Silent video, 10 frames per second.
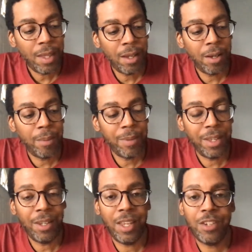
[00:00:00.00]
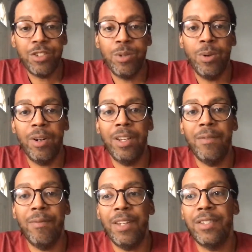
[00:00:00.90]
unless you are
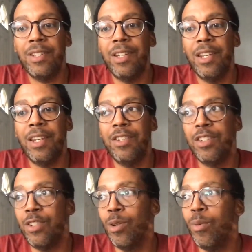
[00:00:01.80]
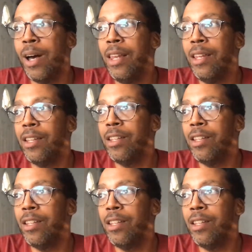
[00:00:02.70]
invested in a digital wallet